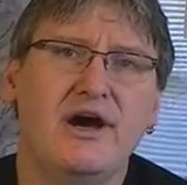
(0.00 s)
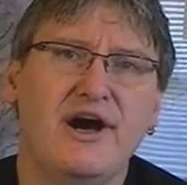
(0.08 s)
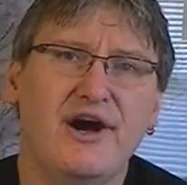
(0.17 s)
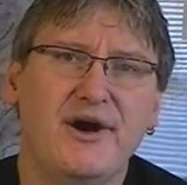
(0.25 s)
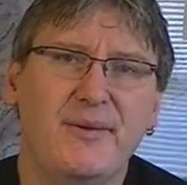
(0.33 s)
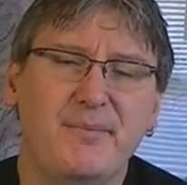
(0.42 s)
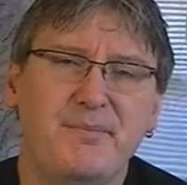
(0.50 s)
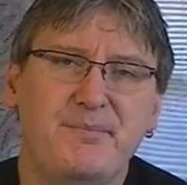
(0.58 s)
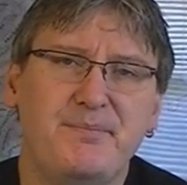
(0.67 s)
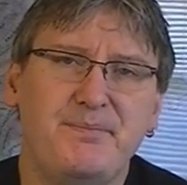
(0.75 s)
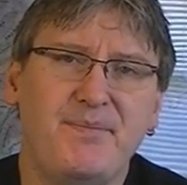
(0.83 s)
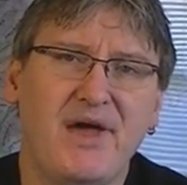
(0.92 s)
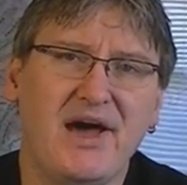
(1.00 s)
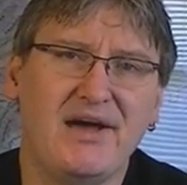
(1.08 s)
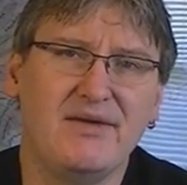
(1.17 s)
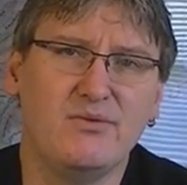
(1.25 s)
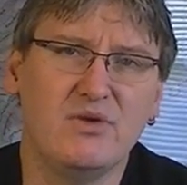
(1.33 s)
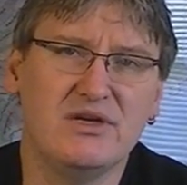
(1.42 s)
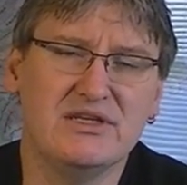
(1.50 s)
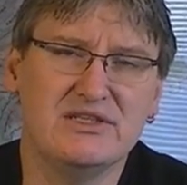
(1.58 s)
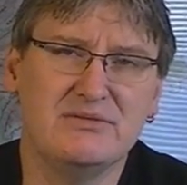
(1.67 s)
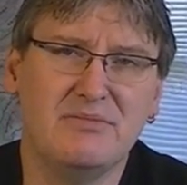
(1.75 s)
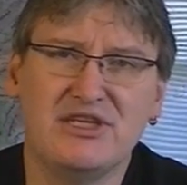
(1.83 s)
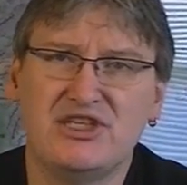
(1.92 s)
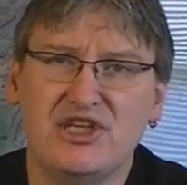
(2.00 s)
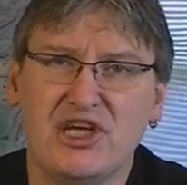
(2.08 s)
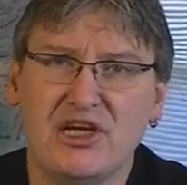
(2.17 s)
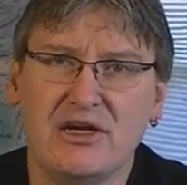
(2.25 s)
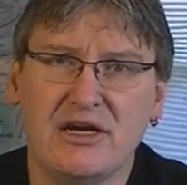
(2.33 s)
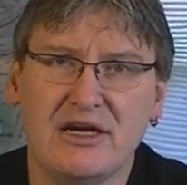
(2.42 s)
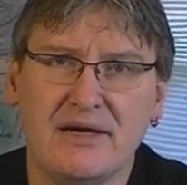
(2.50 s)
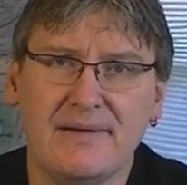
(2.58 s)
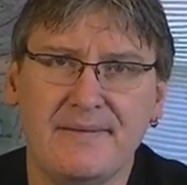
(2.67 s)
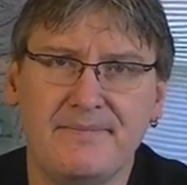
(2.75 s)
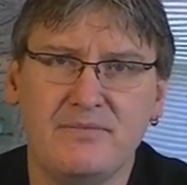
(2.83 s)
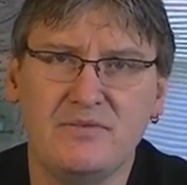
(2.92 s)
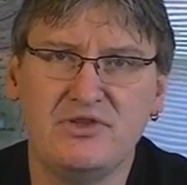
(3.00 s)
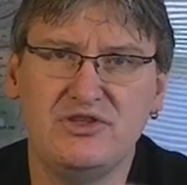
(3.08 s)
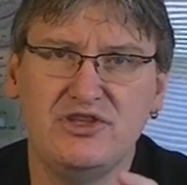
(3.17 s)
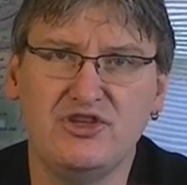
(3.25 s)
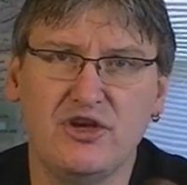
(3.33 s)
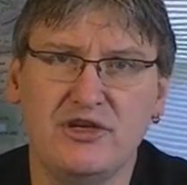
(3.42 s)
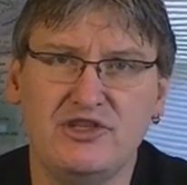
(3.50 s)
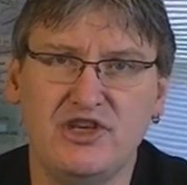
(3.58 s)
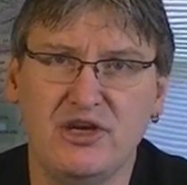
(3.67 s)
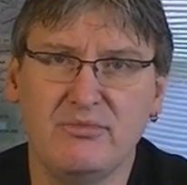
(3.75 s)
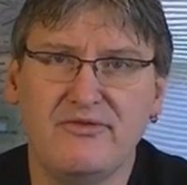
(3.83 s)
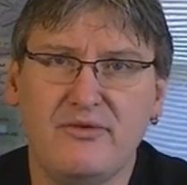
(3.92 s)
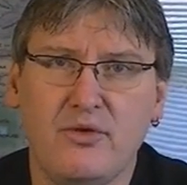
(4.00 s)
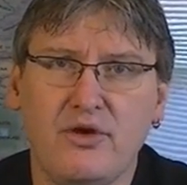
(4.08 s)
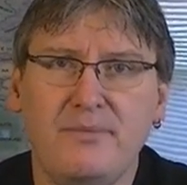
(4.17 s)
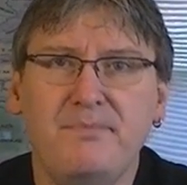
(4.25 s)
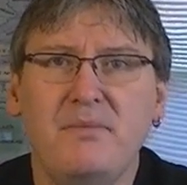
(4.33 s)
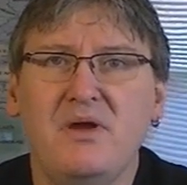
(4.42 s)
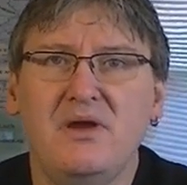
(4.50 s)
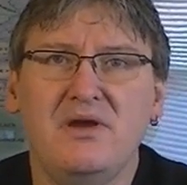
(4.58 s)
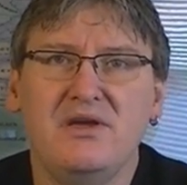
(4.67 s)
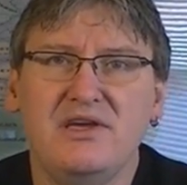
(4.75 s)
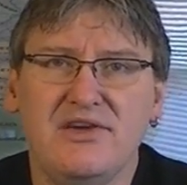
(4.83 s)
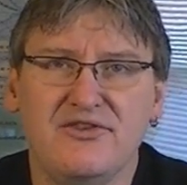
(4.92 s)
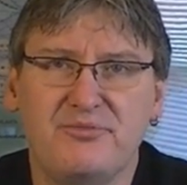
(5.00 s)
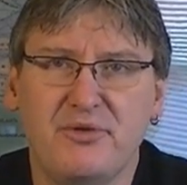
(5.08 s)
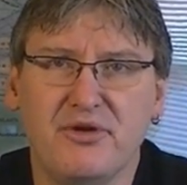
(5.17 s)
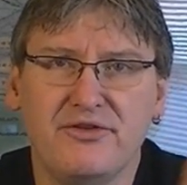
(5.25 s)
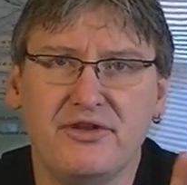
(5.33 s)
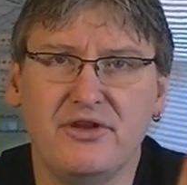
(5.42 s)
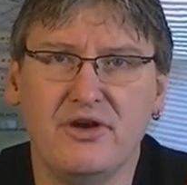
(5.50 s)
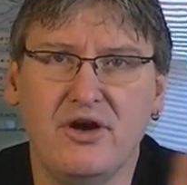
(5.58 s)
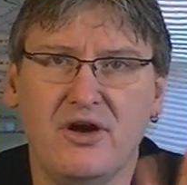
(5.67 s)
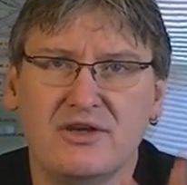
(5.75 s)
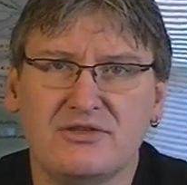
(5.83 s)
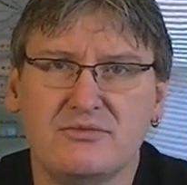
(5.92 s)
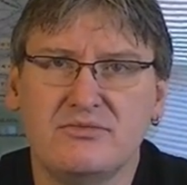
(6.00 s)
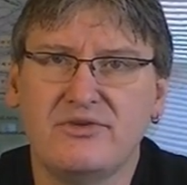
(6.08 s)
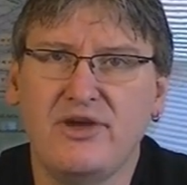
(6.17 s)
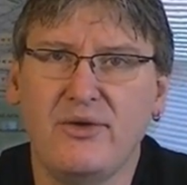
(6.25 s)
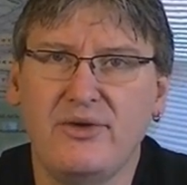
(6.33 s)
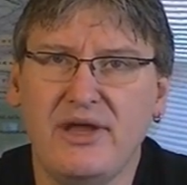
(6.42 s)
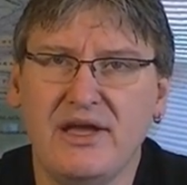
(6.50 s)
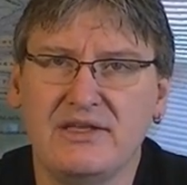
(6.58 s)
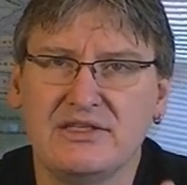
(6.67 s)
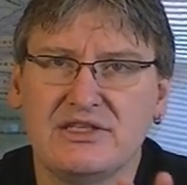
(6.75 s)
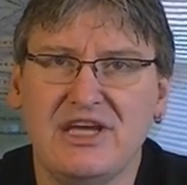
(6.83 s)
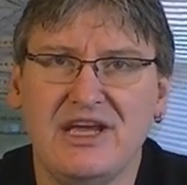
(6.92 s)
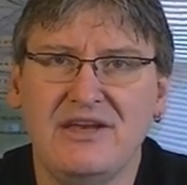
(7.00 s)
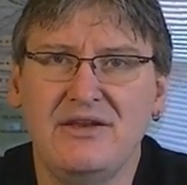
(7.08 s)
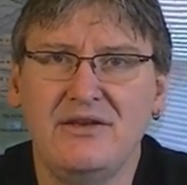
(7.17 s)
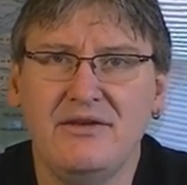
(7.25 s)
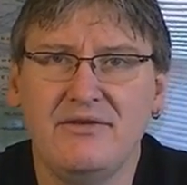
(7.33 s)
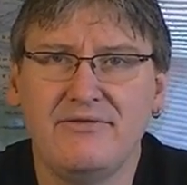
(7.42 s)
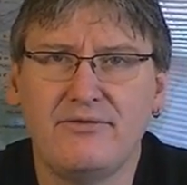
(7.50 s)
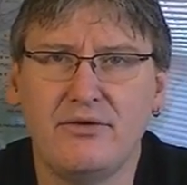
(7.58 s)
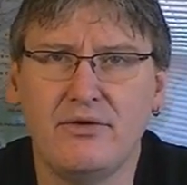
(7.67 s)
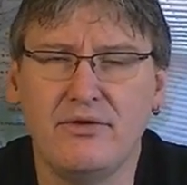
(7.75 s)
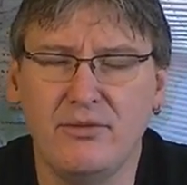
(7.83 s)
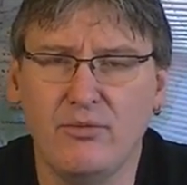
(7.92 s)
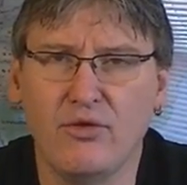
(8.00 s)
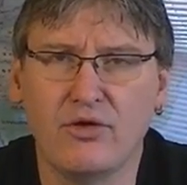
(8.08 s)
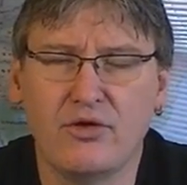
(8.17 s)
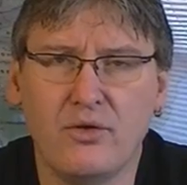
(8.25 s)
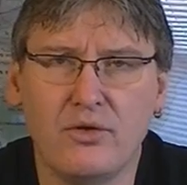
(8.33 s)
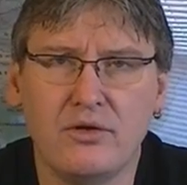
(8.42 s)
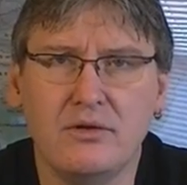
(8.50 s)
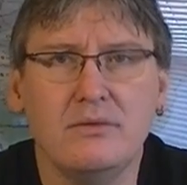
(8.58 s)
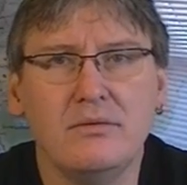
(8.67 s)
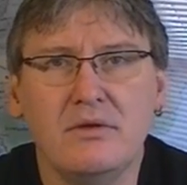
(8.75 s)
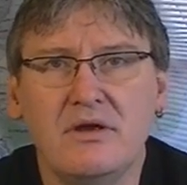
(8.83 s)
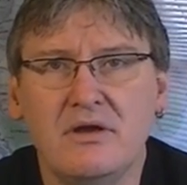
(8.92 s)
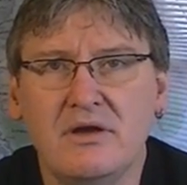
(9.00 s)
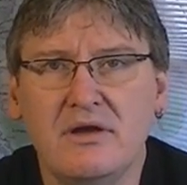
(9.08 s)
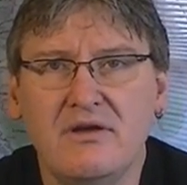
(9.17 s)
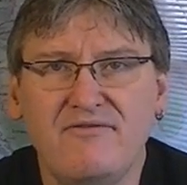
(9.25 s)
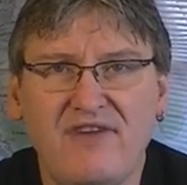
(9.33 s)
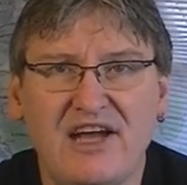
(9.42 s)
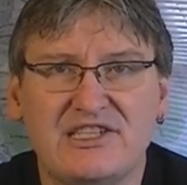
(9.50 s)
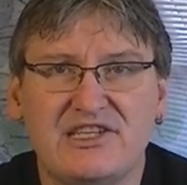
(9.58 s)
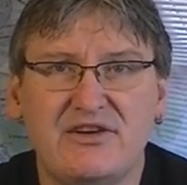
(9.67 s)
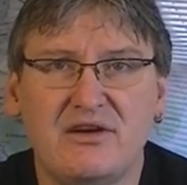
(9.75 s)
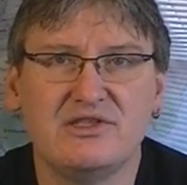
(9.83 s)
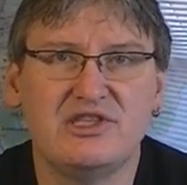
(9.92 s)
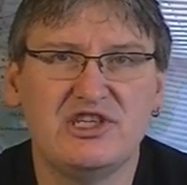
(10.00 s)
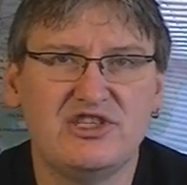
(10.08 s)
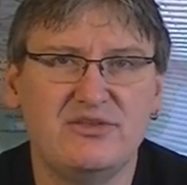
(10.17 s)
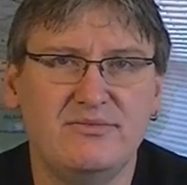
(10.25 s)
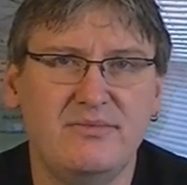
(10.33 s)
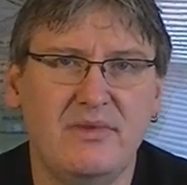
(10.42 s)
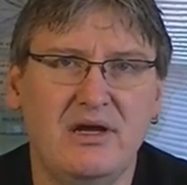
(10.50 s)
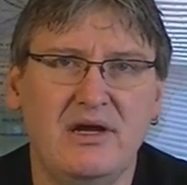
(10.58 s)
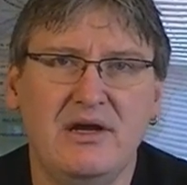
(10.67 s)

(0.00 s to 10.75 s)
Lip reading: I was mentioning the Jolly GM before. He has built an awesome Conan skin for the more core Fantasy Grounds system.